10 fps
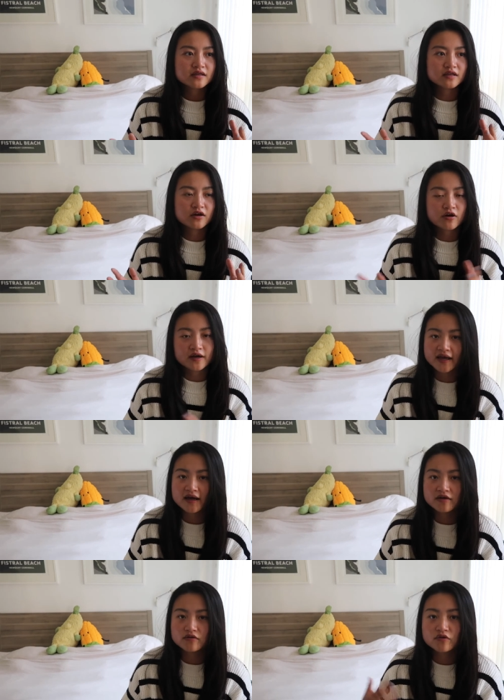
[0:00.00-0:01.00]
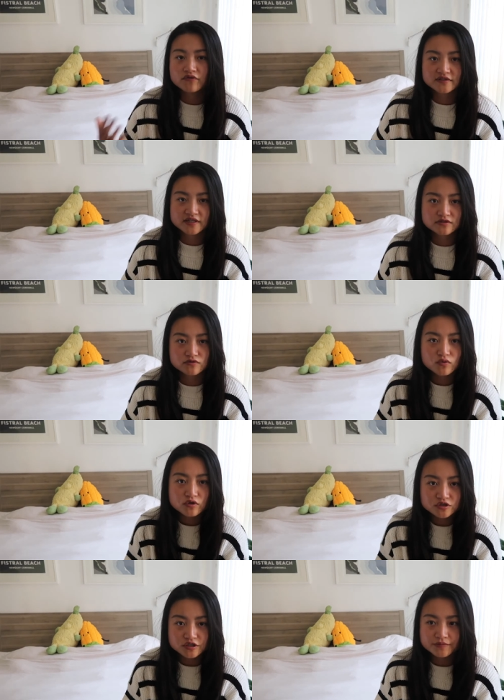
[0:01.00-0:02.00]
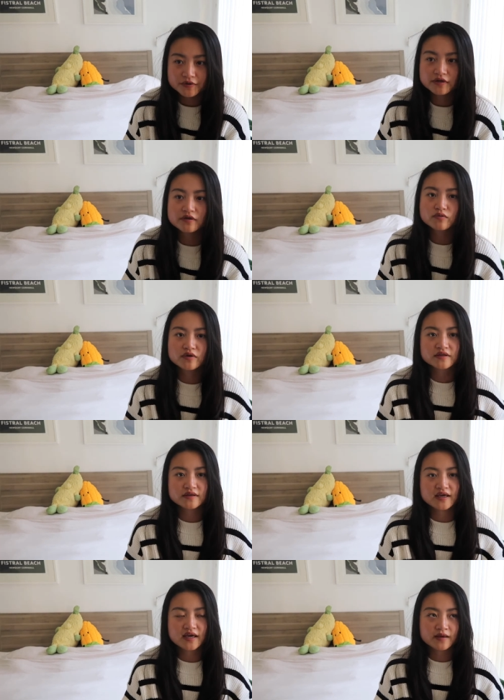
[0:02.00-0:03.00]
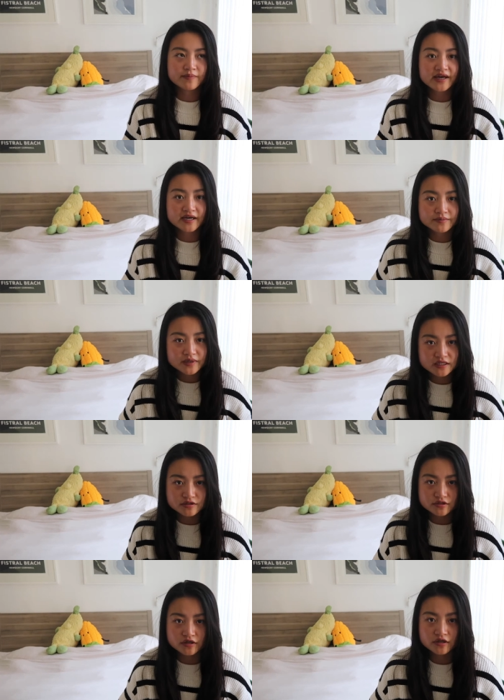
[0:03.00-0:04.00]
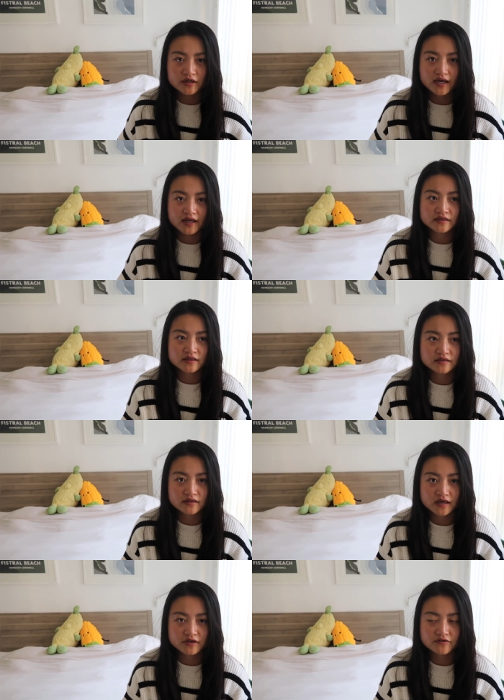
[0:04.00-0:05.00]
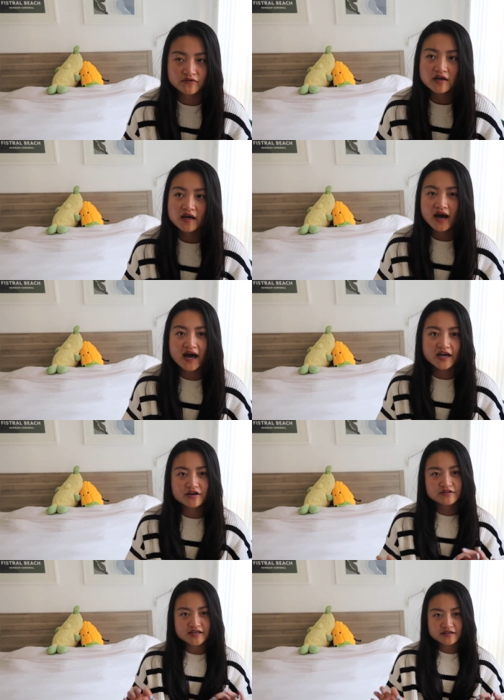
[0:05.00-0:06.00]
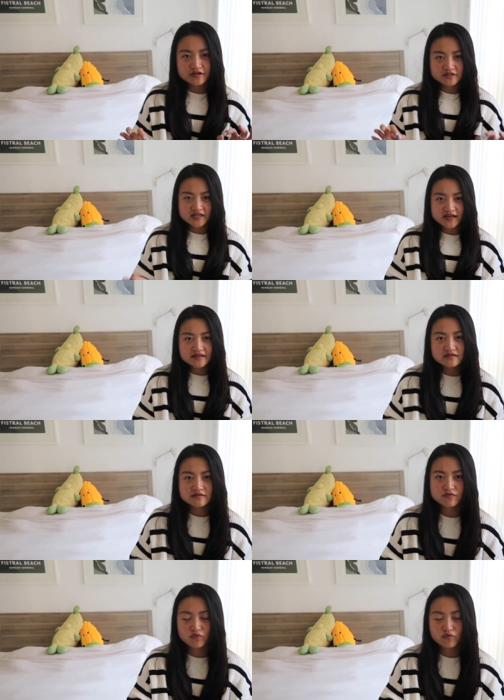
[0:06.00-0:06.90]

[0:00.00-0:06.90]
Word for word: the Arket oversized wool jumper with a black mini skirt and kind of higher denier tights